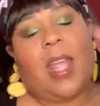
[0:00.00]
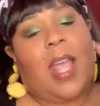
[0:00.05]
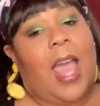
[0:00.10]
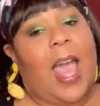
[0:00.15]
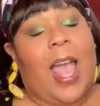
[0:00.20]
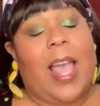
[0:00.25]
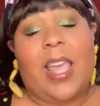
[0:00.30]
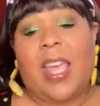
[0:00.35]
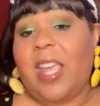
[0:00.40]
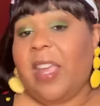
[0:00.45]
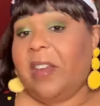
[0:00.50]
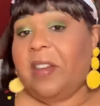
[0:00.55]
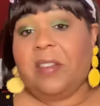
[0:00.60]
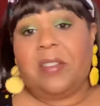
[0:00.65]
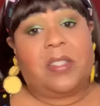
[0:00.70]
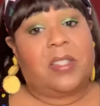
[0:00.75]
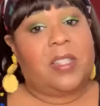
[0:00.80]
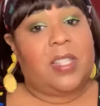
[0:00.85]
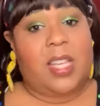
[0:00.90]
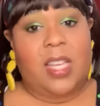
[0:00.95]
I can't
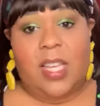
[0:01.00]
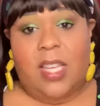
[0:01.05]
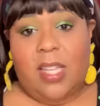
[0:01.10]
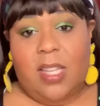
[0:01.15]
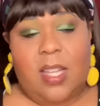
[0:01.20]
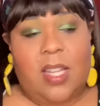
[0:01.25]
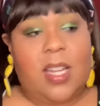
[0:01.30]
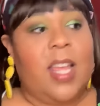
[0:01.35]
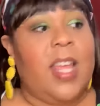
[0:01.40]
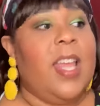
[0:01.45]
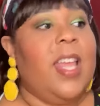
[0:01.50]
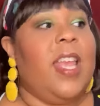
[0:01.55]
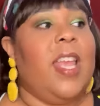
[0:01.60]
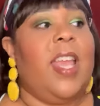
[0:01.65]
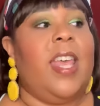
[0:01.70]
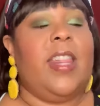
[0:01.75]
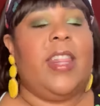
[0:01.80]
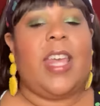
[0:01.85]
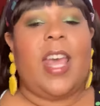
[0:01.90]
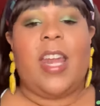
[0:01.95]
unsee it.
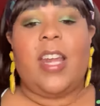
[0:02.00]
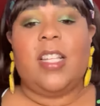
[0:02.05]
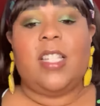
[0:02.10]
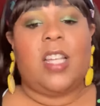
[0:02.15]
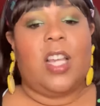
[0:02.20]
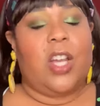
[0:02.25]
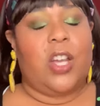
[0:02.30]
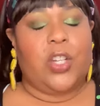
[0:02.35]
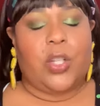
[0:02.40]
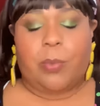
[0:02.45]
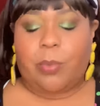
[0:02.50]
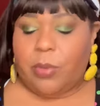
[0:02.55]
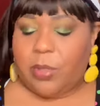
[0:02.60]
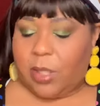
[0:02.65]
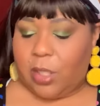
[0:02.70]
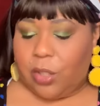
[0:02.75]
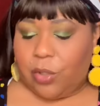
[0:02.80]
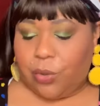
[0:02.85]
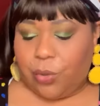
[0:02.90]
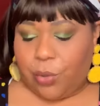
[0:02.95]
And that is
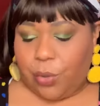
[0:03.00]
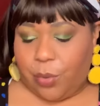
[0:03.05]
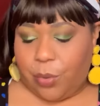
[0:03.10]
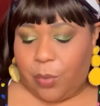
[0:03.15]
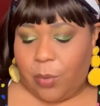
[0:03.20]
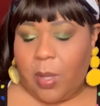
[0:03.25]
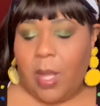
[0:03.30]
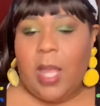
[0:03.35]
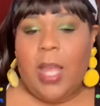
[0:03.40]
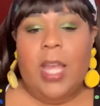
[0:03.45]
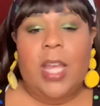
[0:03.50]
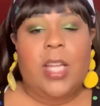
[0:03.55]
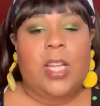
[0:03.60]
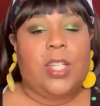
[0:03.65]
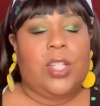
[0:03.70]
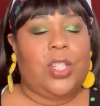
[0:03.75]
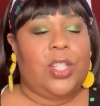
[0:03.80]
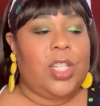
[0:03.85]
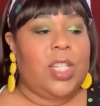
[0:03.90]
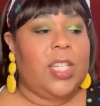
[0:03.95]
100% true.
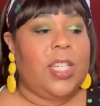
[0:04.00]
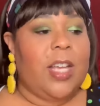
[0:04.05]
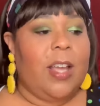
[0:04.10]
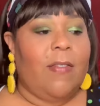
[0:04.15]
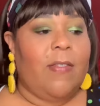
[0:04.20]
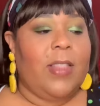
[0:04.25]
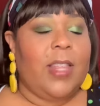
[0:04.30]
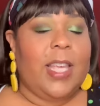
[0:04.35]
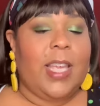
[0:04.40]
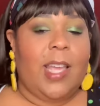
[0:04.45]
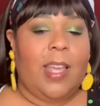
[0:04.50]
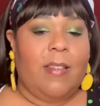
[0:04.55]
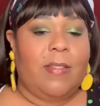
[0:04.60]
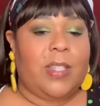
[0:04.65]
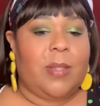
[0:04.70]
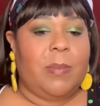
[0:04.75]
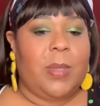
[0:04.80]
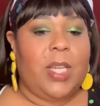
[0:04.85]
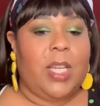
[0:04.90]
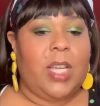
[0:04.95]
She definitely
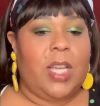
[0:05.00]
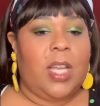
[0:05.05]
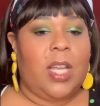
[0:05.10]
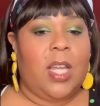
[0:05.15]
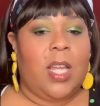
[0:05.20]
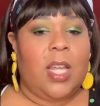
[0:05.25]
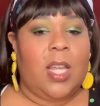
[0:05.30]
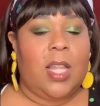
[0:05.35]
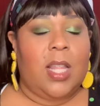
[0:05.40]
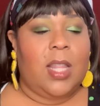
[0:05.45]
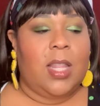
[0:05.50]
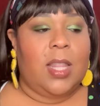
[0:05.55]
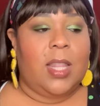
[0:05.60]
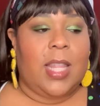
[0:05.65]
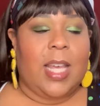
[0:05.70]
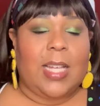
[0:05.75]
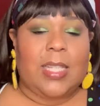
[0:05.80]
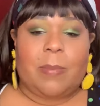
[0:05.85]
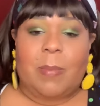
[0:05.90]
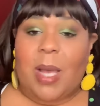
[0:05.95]
gives me,
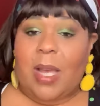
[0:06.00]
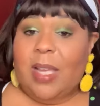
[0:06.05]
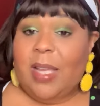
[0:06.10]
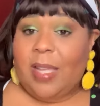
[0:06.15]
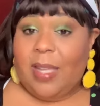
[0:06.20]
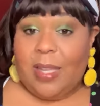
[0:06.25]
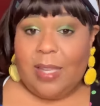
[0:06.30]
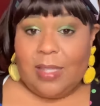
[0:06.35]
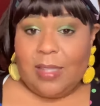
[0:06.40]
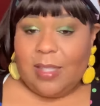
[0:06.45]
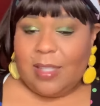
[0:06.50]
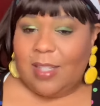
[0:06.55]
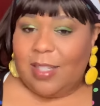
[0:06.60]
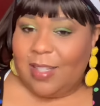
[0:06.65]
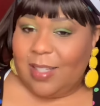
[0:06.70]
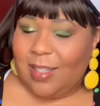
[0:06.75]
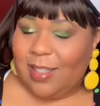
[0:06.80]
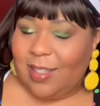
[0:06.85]
that's my cousin.